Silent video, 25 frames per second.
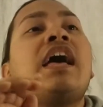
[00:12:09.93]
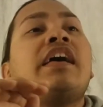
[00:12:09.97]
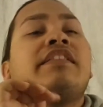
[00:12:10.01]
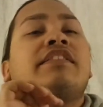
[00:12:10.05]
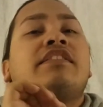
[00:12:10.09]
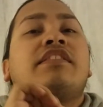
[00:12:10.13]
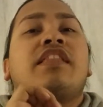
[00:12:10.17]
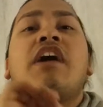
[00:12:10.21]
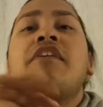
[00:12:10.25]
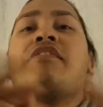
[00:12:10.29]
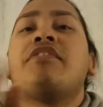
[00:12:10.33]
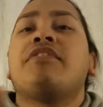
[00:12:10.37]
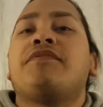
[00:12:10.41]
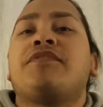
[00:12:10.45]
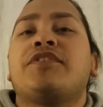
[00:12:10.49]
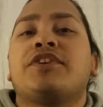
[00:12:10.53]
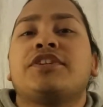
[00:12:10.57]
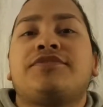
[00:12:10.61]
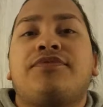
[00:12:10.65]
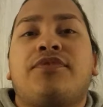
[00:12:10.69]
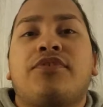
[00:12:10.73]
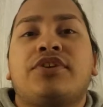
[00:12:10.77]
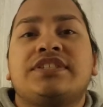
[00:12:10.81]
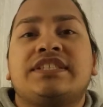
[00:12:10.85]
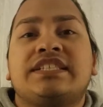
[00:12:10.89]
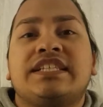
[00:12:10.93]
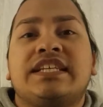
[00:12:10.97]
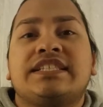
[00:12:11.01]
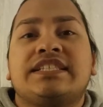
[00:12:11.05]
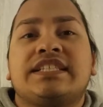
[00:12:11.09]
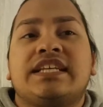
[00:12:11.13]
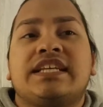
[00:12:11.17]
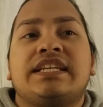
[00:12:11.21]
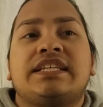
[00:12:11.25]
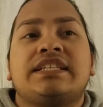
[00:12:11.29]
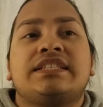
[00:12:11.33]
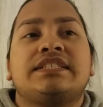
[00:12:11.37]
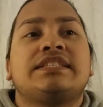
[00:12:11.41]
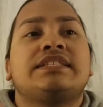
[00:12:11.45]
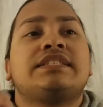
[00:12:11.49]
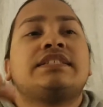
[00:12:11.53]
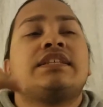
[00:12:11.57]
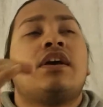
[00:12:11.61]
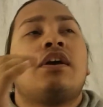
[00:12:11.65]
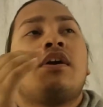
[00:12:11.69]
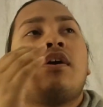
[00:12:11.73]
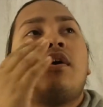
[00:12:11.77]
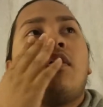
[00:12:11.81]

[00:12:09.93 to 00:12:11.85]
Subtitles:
loved the first 4 seasons,